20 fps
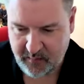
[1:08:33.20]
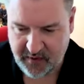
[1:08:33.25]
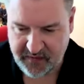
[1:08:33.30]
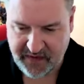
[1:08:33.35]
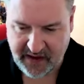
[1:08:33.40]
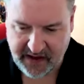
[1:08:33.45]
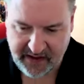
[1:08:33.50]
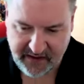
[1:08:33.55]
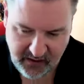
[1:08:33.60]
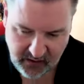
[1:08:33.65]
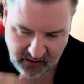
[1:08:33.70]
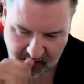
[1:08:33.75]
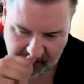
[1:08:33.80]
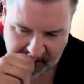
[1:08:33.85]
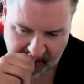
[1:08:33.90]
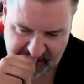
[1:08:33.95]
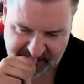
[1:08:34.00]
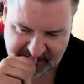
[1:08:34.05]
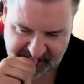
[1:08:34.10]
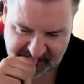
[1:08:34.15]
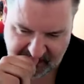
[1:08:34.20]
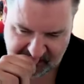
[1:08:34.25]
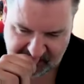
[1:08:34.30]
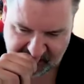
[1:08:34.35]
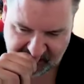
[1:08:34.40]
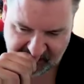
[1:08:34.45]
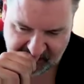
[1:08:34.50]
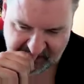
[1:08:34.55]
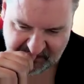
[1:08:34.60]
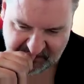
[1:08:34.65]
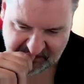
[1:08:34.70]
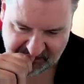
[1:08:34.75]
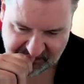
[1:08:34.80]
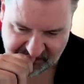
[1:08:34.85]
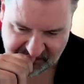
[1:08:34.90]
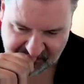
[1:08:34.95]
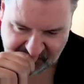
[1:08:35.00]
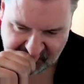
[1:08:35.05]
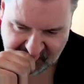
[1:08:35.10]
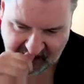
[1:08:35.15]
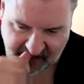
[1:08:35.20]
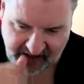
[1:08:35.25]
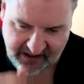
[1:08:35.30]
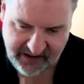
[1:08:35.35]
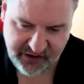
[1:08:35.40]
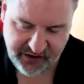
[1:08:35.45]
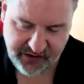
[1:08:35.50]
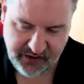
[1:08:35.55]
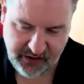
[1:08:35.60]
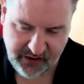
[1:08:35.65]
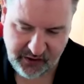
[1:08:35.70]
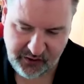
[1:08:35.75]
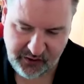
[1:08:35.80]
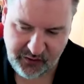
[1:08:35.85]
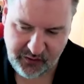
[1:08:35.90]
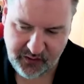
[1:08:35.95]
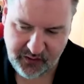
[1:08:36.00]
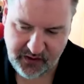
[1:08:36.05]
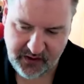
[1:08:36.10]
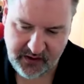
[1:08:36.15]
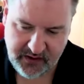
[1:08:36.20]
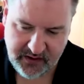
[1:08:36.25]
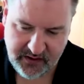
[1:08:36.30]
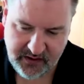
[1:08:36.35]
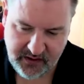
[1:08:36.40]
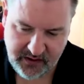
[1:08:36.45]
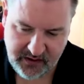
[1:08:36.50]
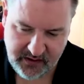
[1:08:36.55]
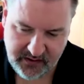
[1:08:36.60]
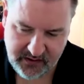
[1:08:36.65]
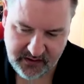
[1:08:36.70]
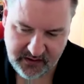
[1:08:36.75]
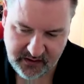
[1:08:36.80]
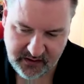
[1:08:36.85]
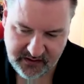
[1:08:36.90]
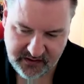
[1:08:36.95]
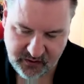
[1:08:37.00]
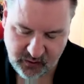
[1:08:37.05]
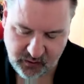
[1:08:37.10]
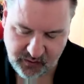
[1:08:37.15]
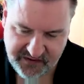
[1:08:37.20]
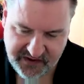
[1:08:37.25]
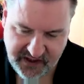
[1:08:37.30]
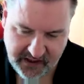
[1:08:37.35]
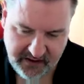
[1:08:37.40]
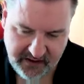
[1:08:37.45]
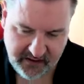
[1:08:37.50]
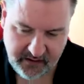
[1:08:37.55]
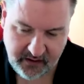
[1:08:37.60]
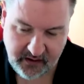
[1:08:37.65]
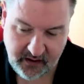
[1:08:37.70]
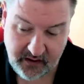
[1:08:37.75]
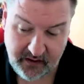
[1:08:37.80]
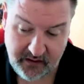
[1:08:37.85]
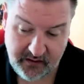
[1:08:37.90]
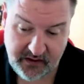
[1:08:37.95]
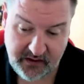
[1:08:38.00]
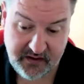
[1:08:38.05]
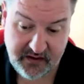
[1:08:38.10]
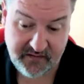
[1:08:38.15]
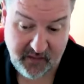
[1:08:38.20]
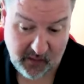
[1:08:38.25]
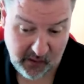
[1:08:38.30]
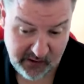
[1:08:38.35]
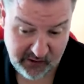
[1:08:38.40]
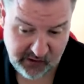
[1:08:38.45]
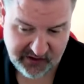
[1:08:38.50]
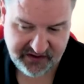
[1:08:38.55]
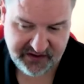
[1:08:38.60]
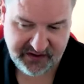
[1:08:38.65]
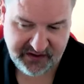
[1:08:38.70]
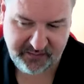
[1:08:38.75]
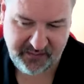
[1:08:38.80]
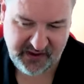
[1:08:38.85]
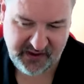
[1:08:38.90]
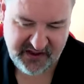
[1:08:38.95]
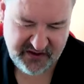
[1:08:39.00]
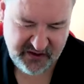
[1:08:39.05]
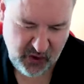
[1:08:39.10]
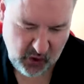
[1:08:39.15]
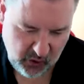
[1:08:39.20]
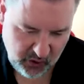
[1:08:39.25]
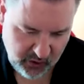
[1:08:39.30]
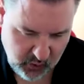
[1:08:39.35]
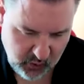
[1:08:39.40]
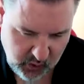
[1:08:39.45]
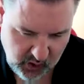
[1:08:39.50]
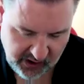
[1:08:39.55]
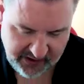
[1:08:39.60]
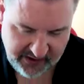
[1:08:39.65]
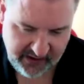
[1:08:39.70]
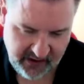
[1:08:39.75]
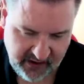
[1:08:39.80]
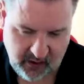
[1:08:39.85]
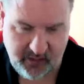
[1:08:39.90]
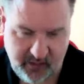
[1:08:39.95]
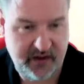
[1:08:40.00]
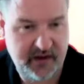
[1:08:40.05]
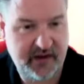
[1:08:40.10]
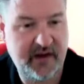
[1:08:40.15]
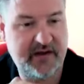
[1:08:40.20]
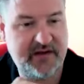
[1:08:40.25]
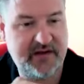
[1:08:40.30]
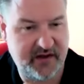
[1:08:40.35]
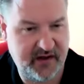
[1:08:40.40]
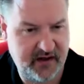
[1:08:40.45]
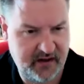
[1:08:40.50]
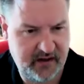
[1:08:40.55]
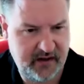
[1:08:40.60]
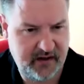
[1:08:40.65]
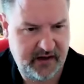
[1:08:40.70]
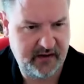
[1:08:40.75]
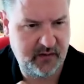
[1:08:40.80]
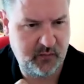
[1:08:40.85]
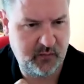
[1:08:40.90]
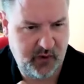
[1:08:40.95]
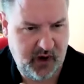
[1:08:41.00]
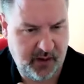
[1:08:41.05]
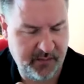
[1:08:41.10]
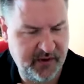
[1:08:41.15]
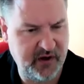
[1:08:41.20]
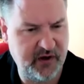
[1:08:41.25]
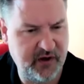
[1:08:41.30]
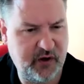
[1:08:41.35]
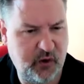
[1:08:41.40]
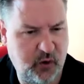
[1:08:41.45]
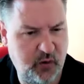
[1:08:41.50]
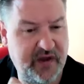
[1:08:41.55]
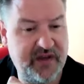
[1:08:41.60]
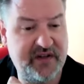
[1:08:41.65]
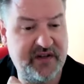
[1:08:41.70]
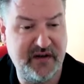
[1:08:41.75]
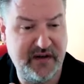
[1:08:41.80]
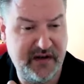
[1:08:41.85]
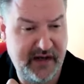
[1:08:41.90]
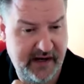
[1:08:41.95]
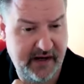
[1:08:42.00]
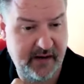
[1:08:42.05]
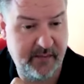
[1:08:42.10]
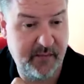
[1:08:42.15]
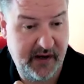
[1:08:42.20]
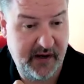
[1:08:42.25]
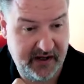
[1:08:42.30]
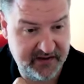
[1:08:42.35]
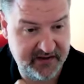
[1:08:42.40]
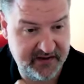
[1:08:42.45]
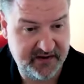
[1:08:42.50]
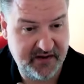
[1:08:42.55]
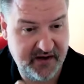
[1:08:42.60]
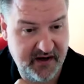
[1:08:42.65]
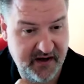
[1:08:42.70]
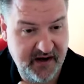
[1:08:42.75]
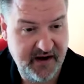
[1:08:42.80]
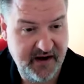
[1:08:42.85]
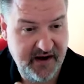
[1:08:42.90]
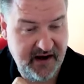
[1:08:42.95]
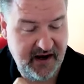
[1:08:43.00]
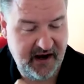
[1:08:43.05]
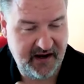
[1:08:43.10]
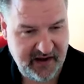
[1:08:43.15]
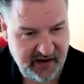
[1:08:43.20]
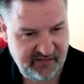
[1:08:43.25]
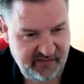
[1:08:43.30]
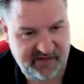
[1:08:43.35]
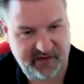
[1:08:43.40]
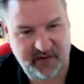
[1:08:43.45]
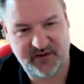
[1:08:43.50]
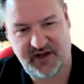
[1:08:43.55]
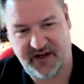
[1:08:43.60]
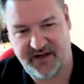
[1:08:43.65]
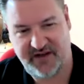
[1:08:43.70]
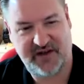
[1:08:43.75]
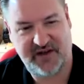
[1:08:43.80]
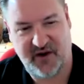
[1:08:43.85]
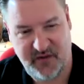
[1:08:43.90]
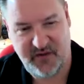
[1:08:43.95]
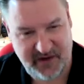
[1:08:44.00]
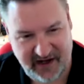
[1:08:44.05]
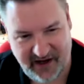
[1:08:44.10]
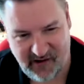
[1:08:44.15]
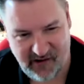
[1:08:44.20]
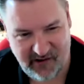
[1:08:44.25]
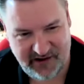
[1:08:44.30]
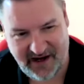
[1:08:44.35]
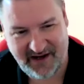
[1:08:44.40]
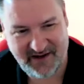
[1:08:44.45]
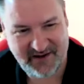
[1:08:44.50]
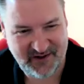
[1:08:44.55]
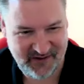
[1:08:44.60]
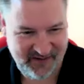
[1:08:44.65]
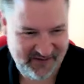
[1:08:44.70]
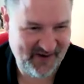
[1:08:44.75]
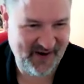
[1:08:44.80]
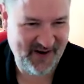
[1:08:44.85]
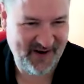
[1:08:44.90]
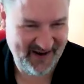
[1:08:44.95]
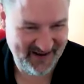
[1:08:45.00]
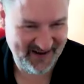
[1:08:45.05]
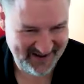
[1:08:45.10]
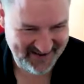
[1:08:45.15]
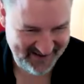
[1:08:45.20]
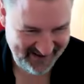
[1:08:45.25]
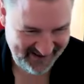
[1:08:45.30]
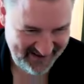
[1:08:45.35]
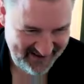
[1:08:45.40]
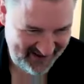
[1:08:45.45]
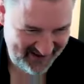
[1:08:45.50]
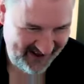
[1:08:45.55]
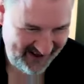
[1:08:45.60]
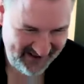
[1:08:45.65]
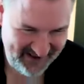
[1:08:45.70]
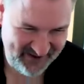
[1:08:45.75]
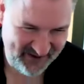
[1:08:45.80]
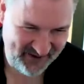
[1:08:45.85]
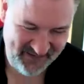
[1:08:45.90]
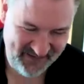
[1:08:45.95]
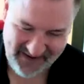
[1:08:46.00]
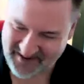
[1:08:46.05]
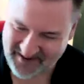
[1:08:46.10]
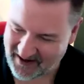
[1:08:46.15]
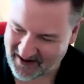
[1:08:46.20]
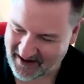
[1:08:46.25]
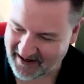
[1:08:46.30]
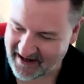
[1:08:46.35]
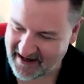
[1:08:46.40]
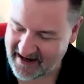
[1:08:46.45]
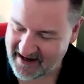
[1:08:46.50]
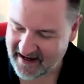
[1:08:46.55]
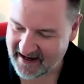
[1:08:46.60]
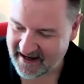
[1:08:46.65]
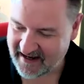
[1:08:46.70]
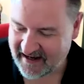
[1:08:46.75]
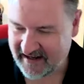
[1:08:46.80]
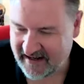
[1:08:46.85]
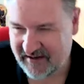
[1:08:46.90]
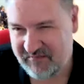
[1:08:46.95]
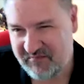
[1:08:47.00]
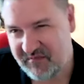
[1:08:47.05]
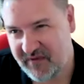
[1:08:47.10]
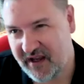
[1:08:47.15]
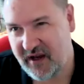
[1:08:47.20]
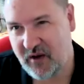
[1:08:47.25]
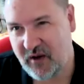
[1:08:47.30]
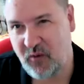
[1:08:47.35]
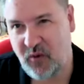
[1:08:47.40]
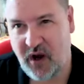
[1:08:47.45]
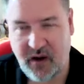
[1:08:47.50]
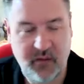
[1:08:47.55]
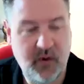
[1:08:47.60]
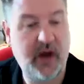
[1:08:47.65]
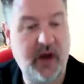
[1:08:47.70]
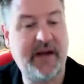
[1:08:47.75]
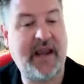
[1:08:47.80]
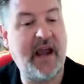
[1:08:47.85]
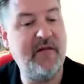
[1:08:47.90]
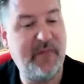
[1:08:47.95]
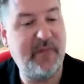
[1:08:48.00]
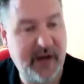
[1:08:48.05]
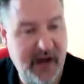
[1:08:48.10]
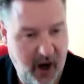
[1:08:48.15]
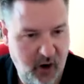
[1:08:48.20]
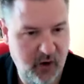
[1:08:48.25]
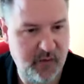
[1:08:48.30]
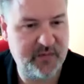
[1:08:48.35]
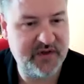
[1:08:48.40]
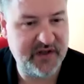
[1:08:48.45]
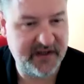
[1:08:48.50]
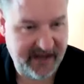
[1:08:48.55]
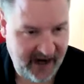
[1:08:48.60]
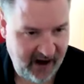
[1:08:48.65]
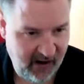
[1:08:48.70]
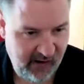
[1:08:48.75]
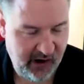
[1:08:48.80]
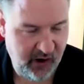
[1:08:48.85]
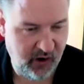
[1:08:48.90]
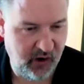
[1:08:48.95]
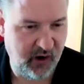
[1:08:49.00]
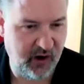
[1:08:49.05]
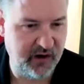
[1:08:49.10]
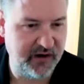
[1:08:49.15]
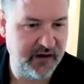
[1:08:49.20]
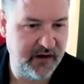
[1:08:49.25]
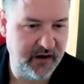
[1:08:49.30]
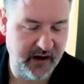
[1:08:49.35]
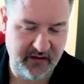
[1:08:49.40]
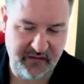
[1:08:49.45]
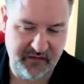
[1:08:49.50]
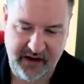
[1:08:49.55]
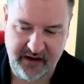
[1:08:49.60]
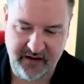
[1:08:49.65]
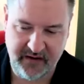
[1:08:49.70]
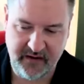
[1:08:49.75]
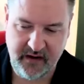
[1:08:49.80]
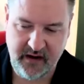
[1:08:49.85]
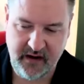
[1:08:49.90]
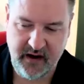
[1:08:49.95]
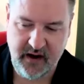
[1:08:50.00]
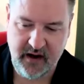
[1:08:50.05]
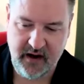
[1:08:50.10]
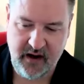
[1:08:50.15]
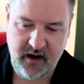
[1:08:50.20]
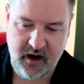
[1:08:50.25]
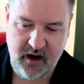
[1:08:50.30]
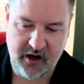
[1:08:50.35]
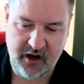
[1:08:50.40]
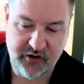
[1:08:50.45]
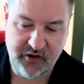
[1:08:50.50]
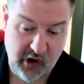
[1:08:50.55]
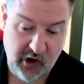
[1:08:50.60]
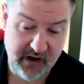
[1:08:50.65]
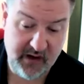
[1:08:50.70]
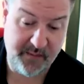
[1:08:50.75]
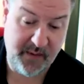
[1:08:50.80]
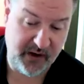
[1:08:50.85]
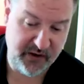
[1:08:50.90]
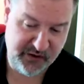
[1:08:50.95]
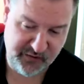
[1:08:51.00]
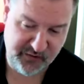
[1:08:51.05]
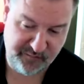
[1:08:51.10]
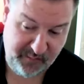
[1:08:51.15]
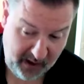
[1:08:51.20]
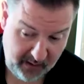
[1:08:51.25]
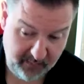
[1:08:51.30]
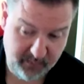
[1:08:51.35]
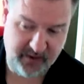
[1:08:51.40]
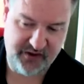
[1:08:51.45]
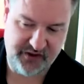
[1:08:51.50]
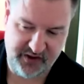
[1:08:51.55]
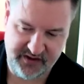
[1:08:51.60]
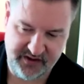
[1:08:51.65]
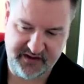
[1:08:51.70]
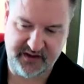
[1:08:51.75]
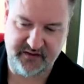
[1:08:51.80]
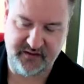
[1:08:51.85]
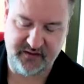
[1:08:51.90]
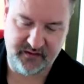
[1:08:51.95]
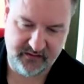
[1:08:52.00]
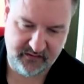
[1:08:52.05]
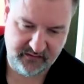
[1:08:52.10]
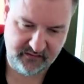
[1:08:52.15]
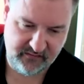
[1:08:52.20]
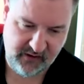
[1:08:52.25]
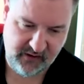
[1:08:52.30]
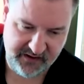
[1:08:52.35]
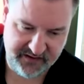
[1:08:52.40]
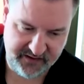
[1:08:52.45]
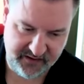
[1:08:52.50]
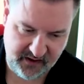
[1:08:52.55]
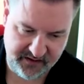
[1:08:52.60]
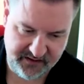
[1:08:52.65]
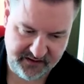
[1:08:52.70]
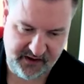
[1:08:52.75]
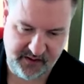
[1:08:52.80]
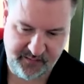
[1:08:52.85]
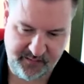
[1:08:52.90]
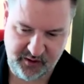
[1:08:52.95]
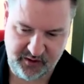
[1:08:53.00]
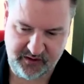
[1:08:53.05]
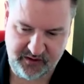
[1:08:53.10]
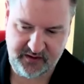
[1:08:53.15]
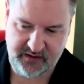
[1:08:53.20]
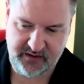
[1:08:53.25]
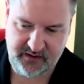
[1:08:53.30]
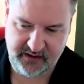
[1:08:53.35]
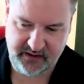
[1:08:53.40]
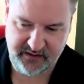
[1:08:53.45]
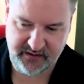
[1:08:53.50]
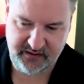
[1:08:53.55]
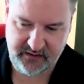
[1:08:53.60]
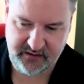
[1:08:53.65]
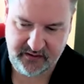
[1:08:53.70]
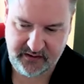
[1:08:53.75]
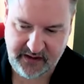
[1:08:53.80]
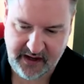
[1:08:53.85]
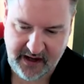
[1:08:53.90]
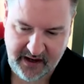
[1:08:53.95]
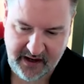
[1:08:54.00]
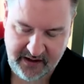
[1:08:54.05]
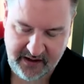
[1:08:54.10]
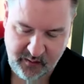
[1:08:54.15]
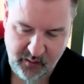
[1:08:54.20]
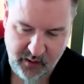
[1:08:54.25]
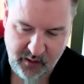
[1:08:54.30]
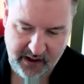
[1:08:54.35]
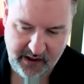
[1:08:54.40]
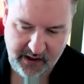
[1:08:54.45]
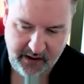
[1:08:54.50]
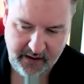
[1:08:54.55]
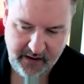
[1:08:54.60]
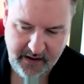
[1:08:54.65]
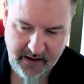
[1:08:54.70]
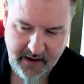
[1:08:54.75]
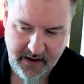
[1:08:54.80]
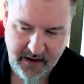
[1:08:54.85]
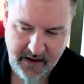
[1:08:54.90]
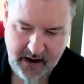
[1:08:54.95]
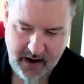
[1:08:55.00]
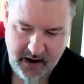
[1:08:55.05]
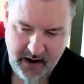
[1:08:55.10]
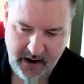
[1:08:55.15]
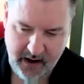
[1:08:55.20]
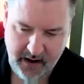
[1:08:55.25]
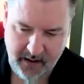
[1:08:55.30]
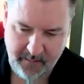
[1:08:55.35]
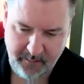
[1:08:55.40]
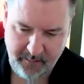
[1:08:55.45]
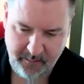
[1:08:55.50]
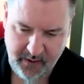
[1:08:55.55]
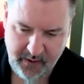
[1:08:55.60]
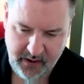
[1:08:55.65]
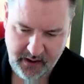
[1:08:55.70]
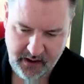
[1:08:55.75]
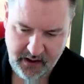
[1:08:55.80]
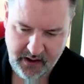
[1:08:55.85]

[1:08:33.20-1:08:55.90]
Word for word: but then there was another agent who sort of said, "This is very interesting," but it's not quite. You know, it's a. It, I'm going to call this a near miss, and that mm. feels like so near and yet so far, doesn't it? It's like it's almost like it gave me hope to carry on, and then I tried a bunch of publishers in writing last year, but didn't get anywhere. Um,